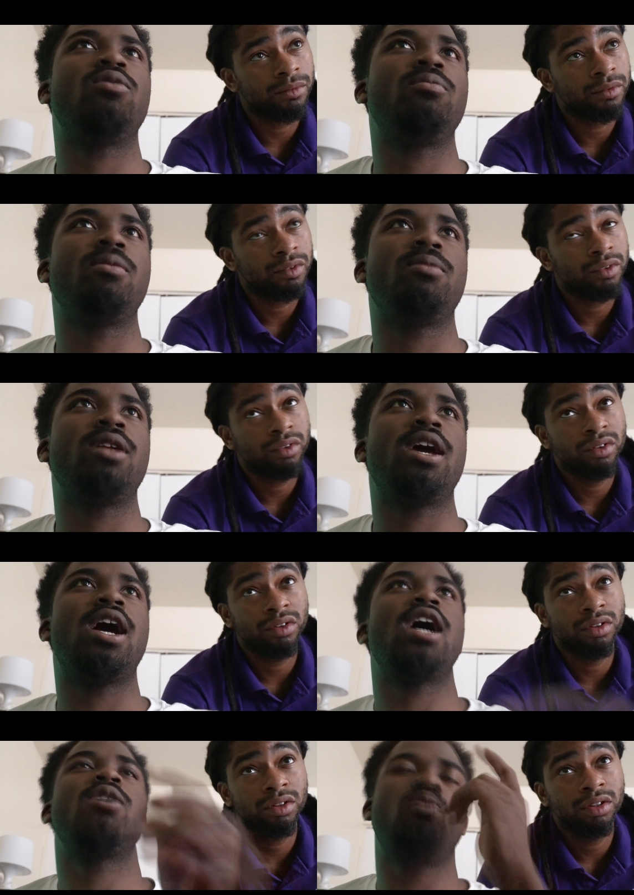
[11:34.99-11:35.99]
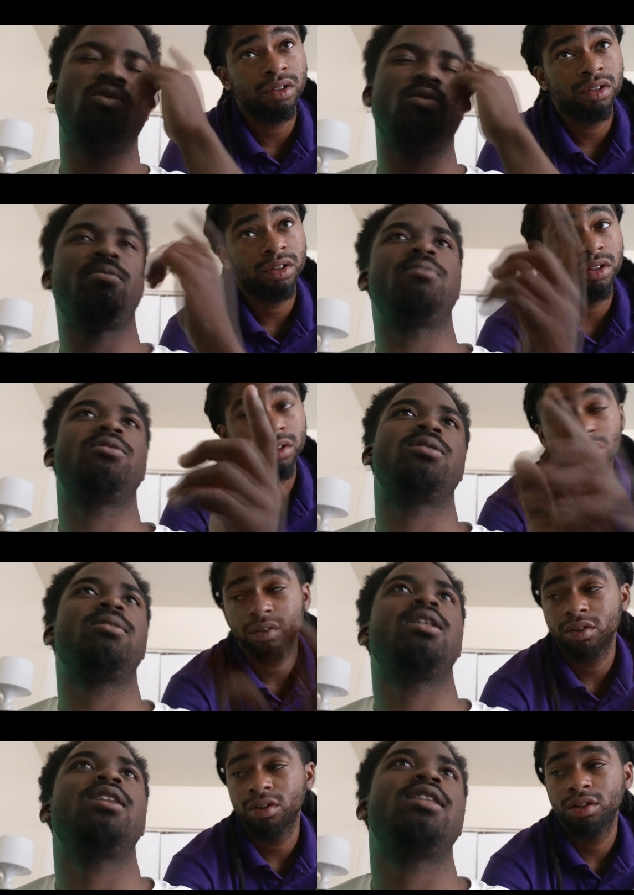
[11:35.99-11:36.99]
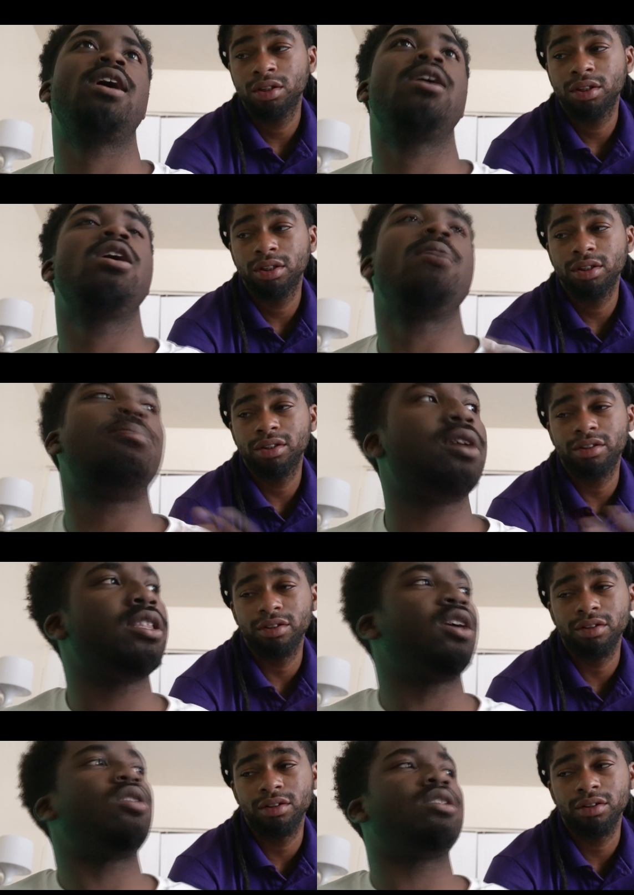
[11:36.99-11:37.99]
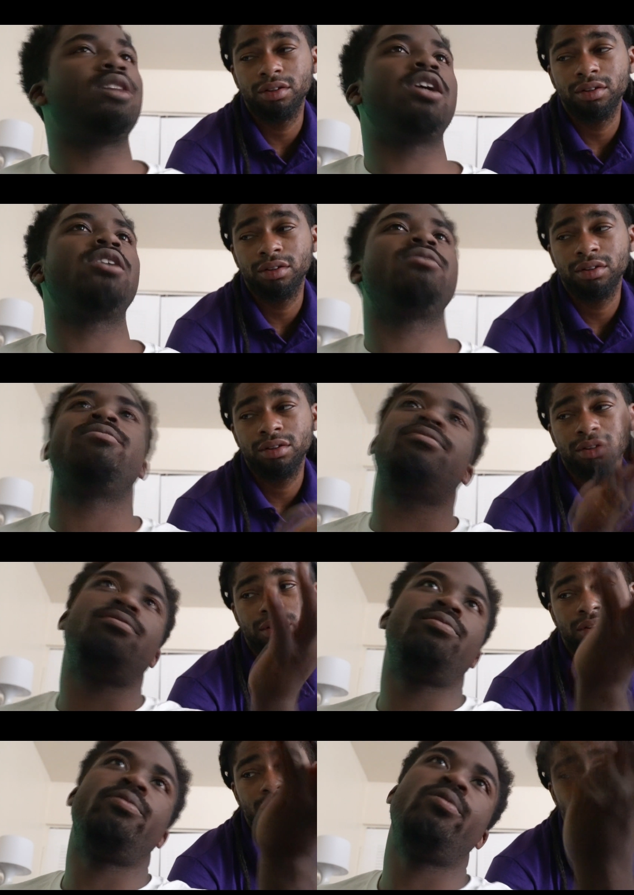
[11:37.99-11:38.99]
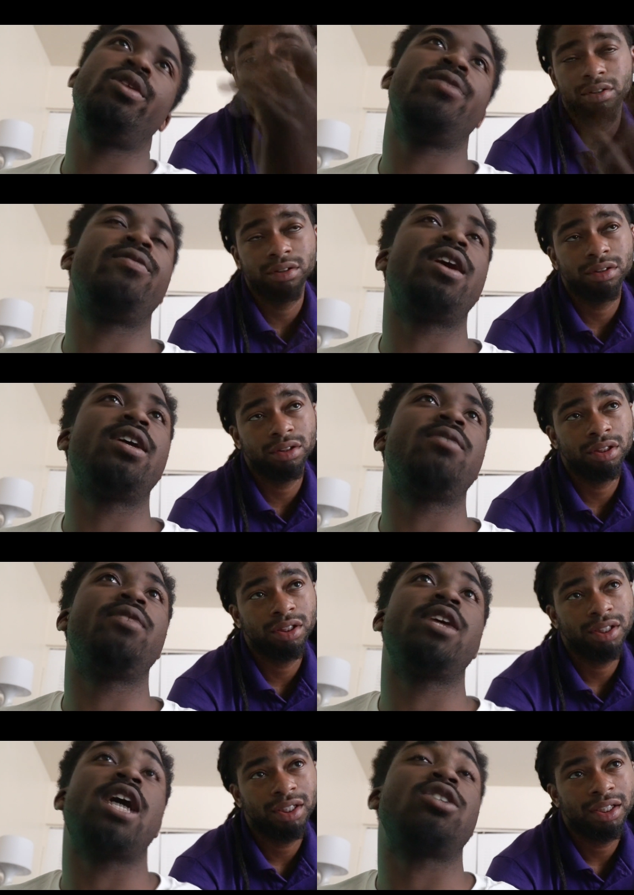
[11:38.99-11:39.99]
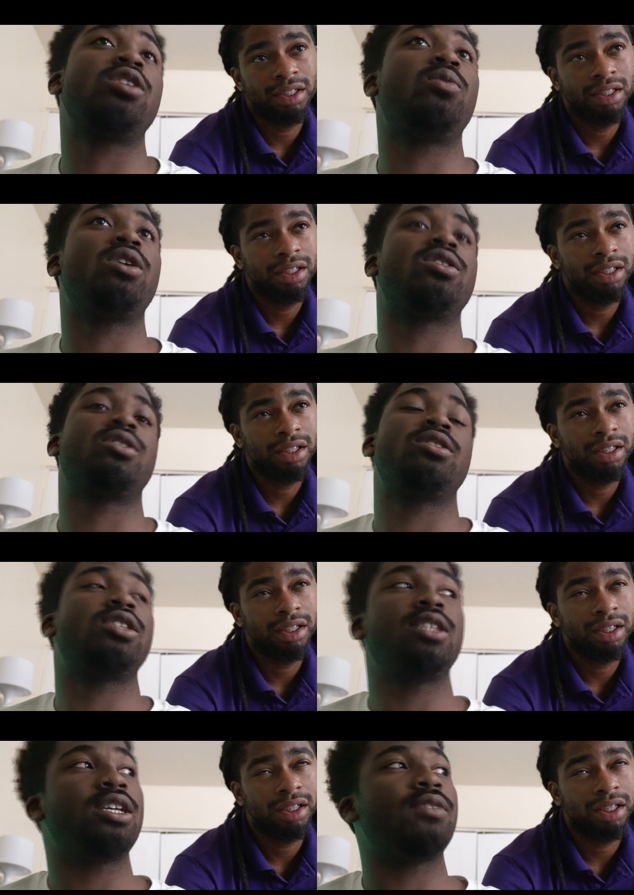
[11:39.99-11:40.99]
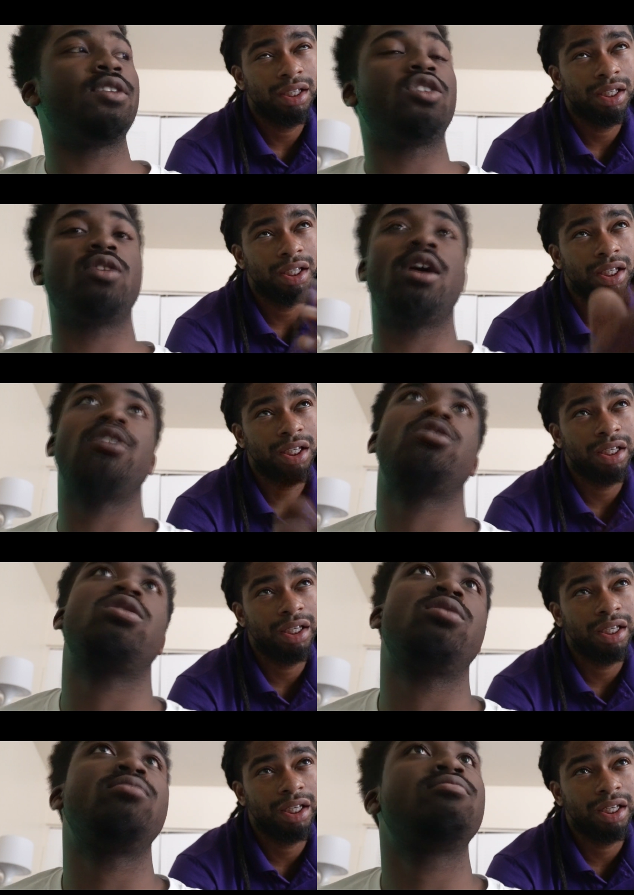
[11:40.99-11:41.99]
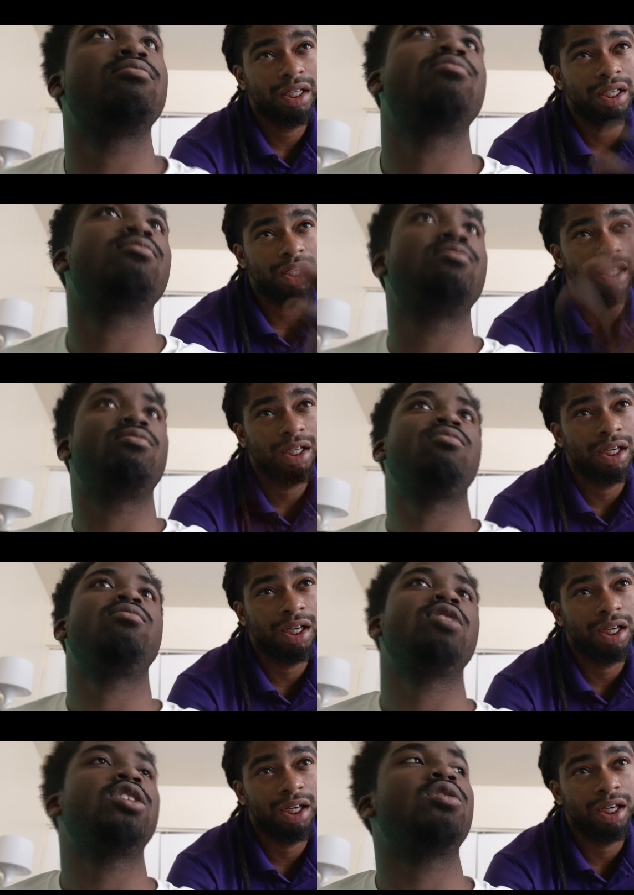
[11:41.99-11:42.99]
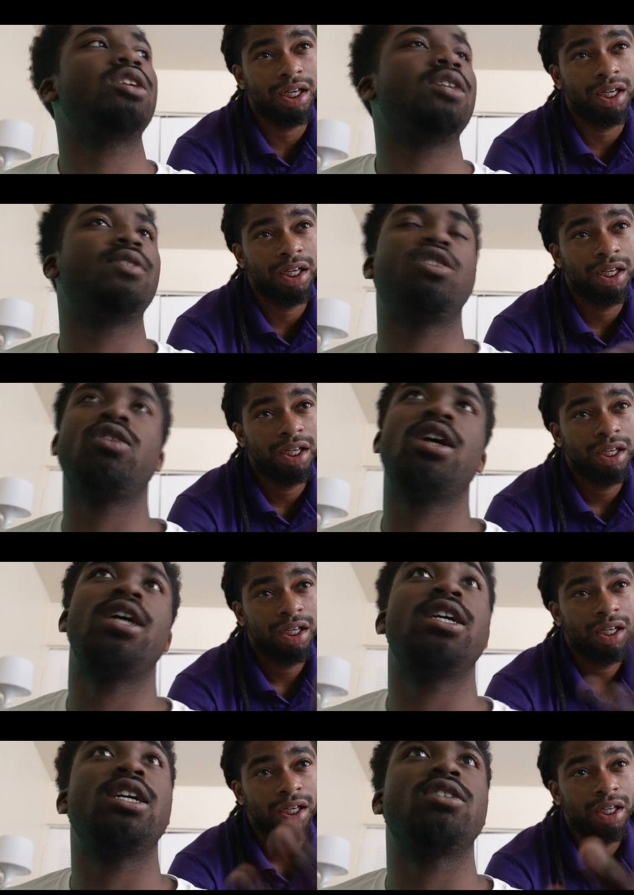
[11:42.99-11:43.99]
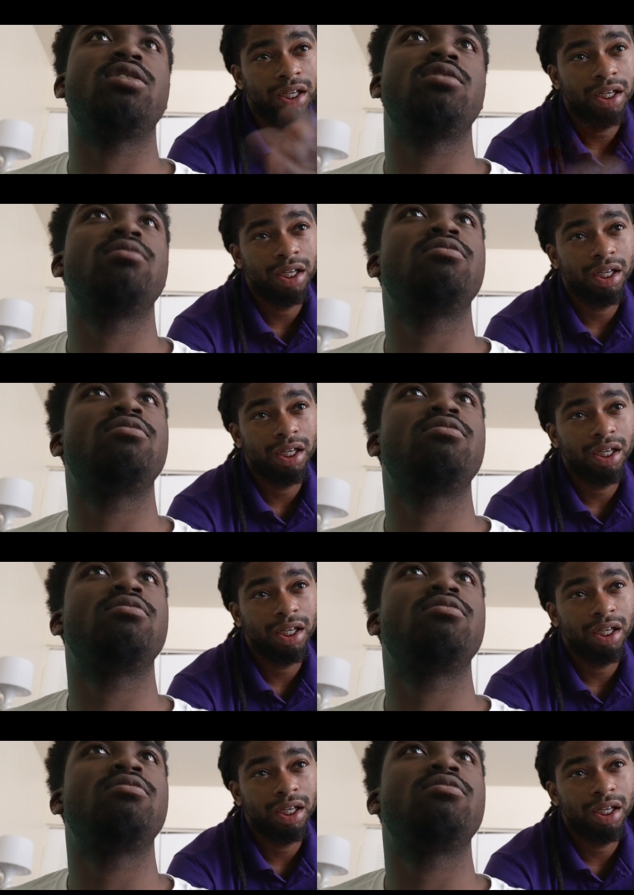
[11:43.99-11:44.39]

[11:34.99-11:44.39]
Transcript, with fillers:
Speaker 1: remember that. I would remember something like that. But the only thing we can find out if it actually works is to give it a try. So. Let's go ahead and give it a try, I guess.